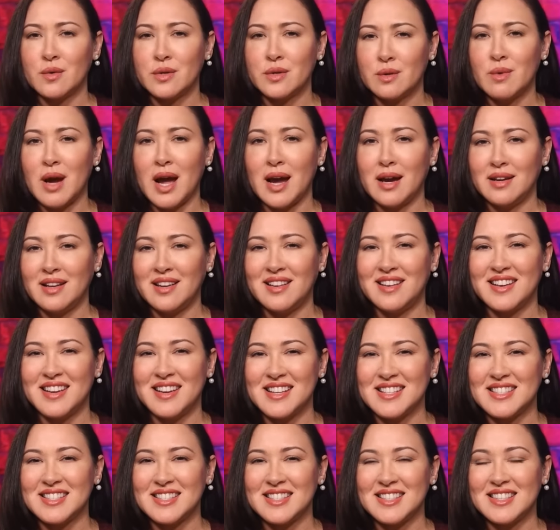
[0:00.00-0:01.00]
You're right, it
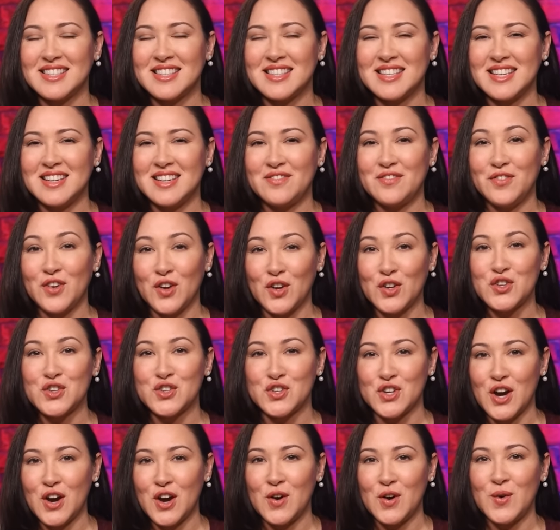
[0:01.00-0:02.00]
is. The full
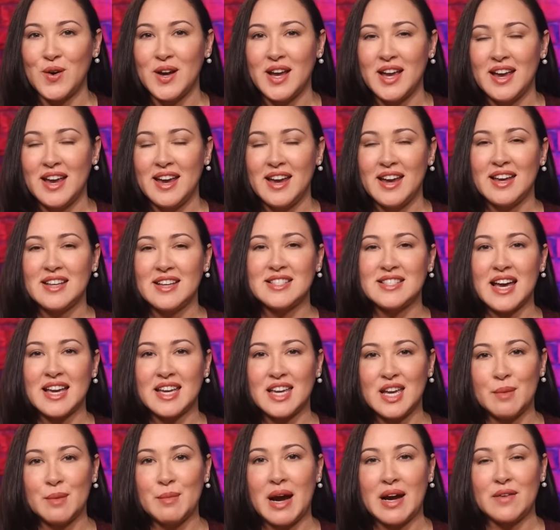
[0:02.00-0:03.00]
show is at
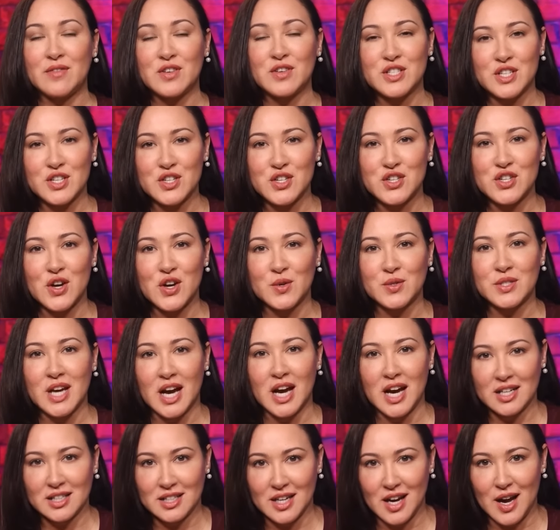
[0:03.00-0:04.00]

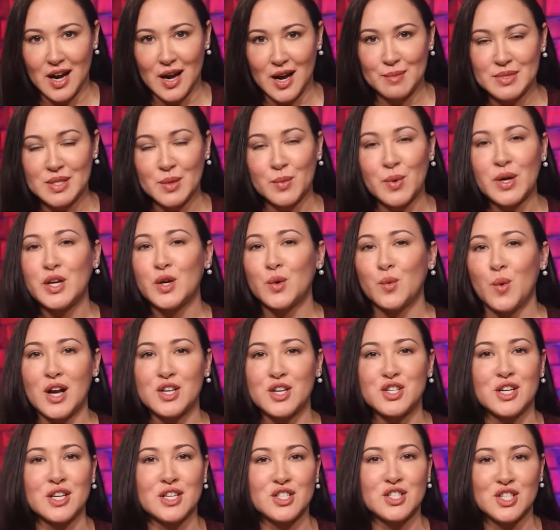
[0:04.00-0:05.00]
KimIversonShow.com. So what you're
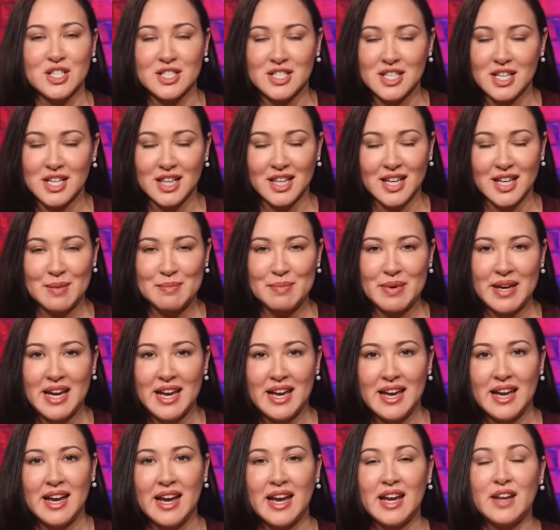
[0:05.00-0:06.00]
watching is just a clip.
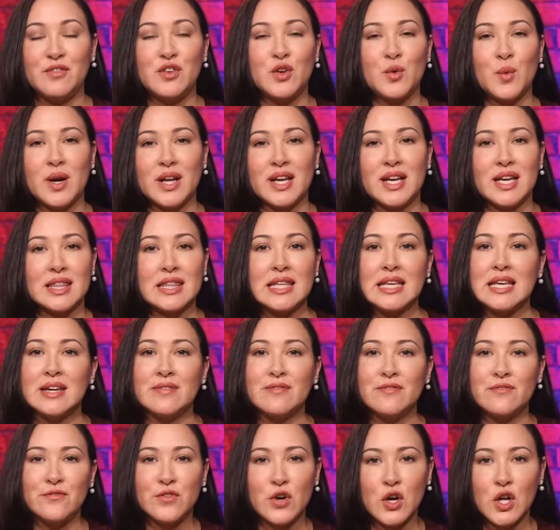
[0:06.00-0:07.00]
And if you wanna get the
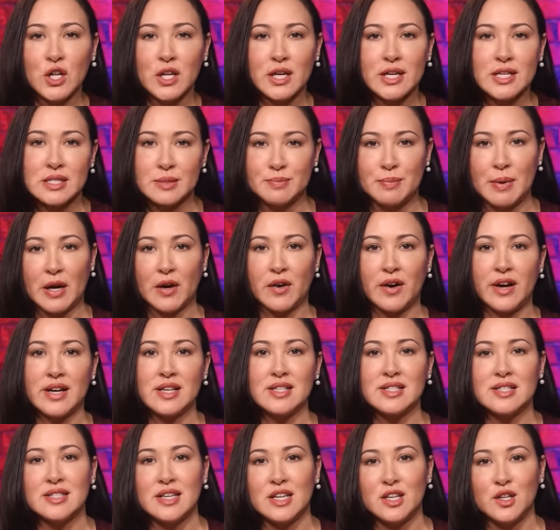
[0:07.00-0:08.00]
full
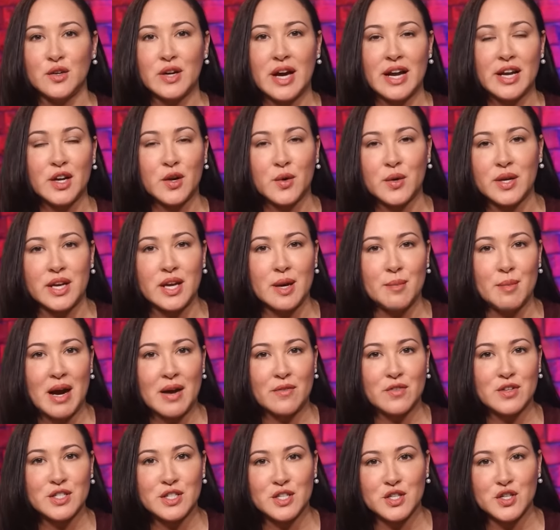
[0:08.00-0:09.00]
experience, then you gotta go to
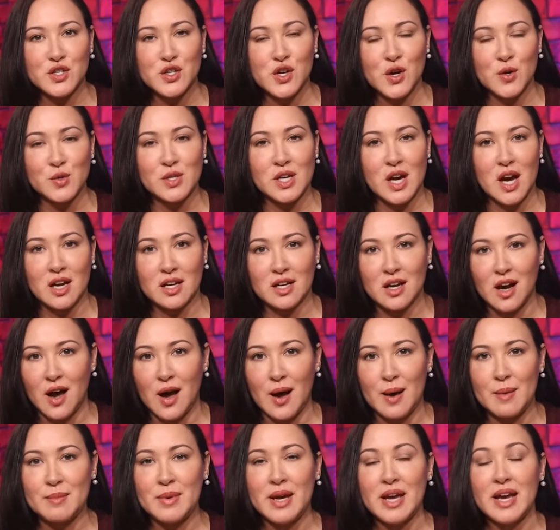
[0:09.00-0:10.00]

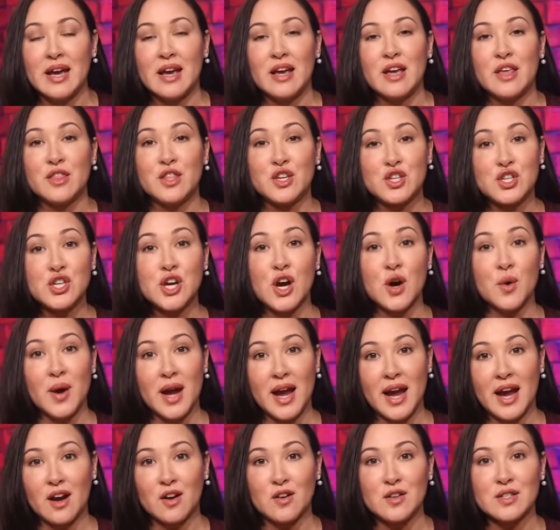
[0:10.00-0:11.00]
KimIversonShow.com. The show
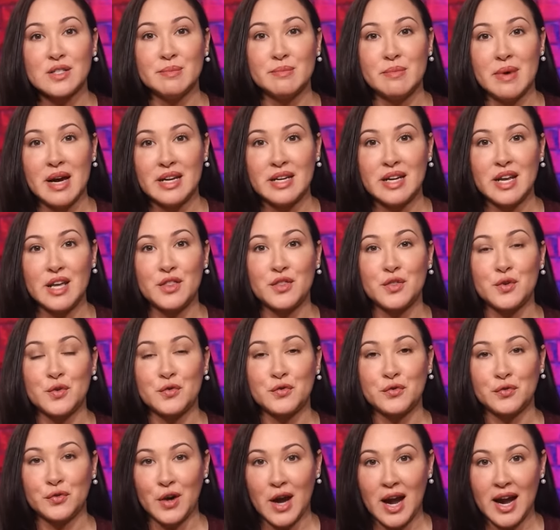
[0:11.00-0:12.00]
airs Monday through
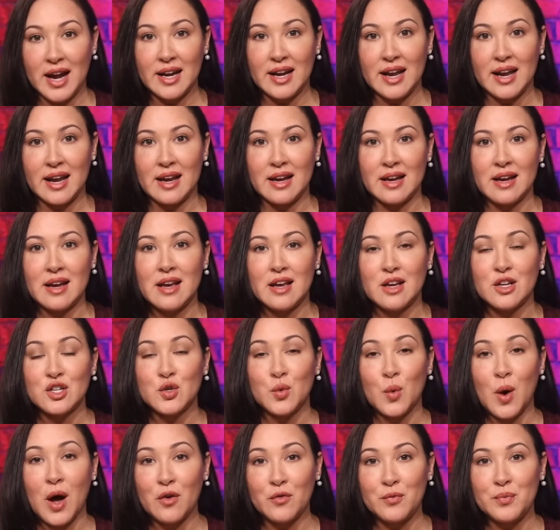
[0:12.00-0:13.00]
Friday,
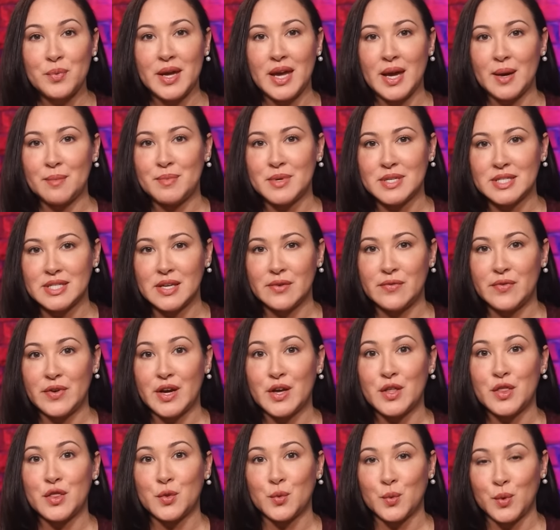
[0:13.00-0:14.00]
12 p.m.
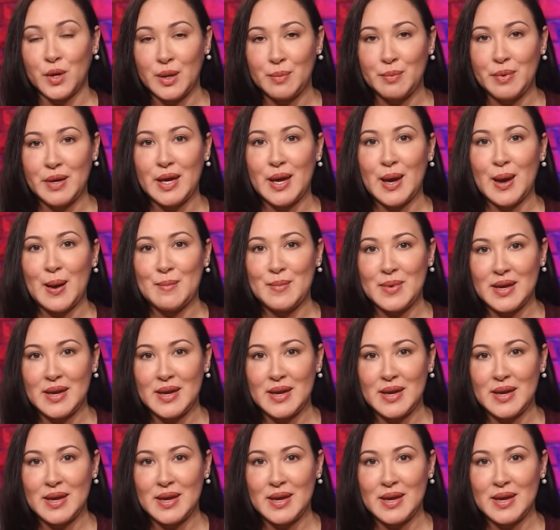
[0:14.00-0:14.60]
Pacific, 3 p.m.